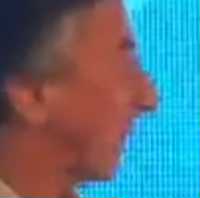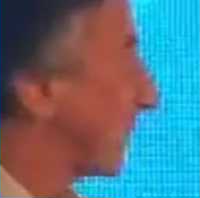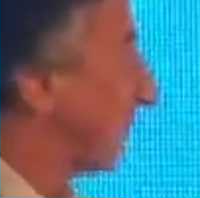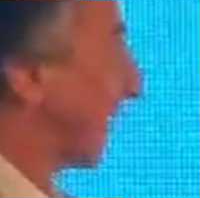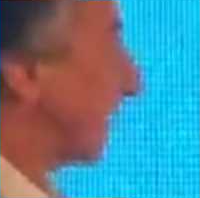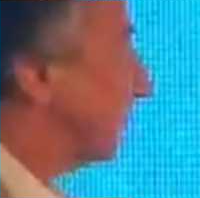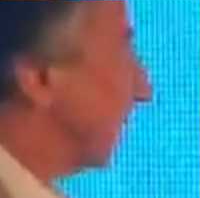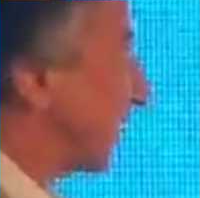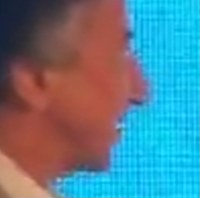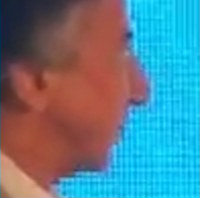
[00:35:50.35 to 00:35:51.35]
might find
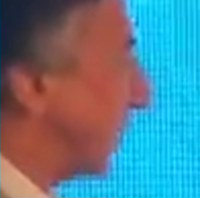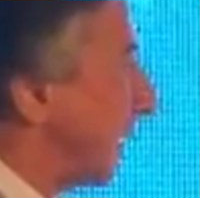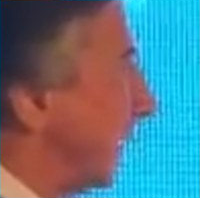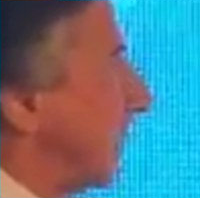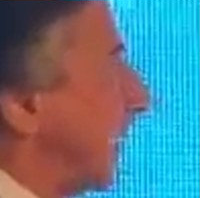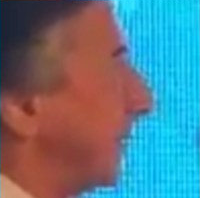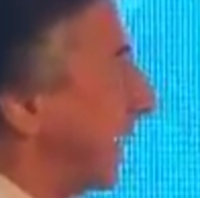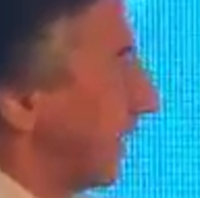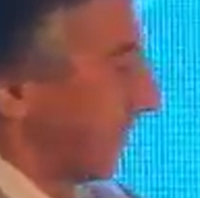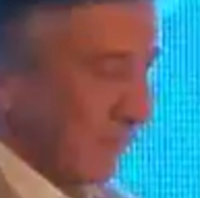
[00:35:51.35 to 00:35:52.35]
objectionable, and
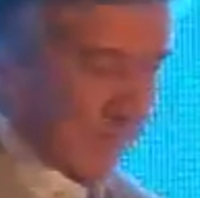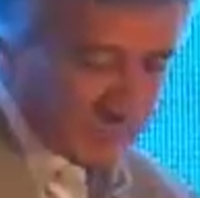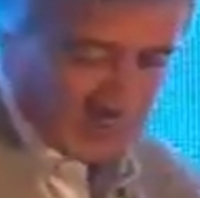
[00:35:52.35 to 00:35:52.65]
then another